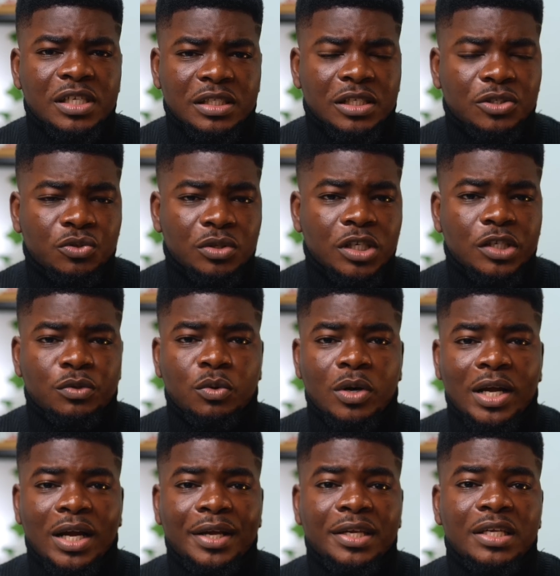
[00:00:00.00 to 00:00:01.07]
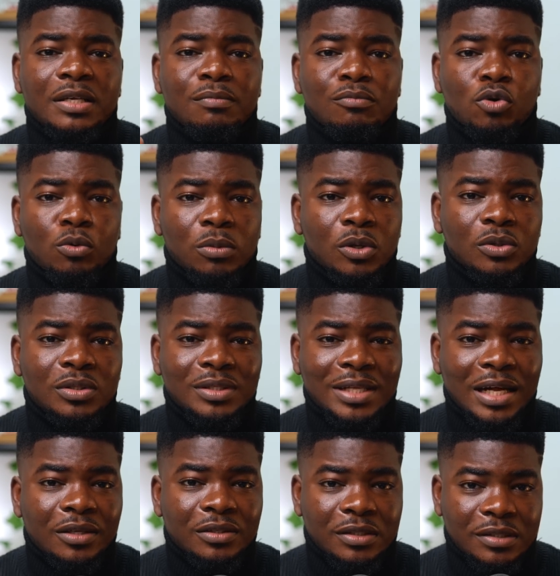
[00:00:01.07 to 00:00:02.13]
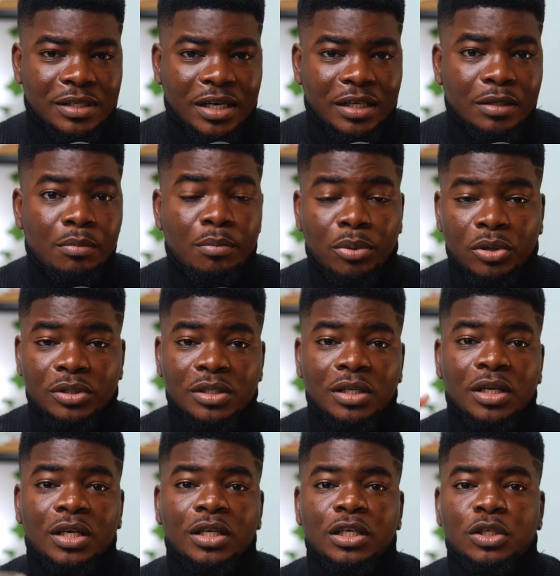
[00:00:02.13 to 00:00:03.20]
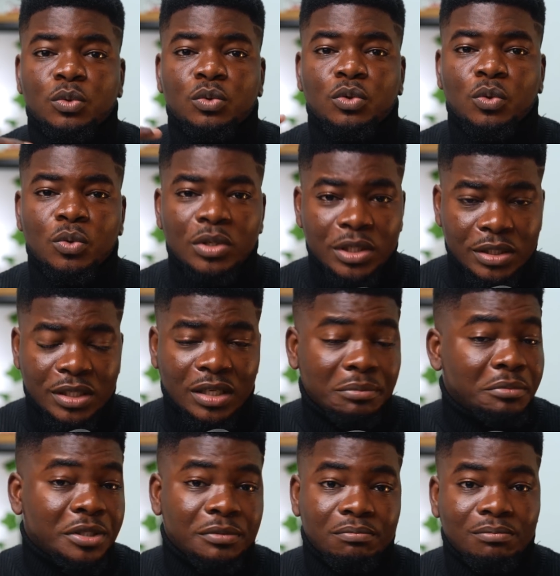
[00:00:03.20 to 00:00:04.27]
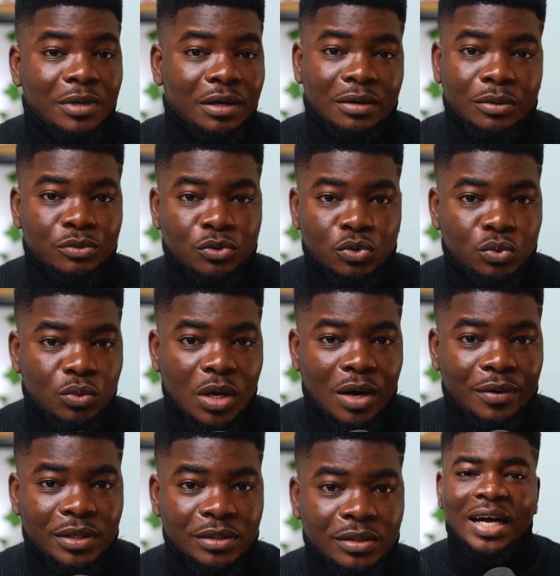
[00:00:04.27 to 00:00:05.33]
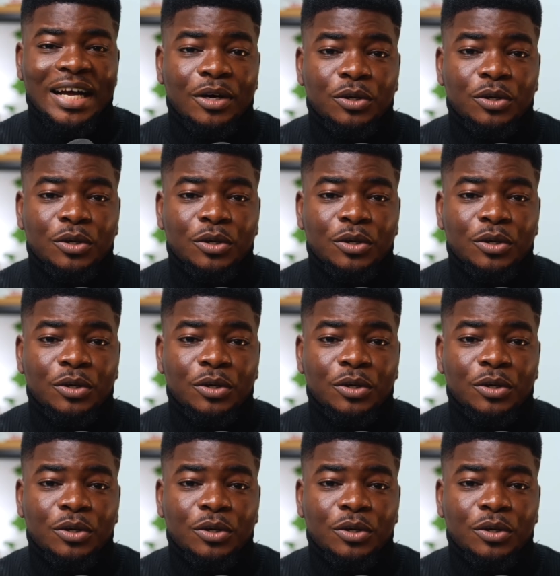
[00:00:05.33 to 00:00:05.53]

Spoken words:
necessarily require a mobile style design, but it would only take me around 2 hours. I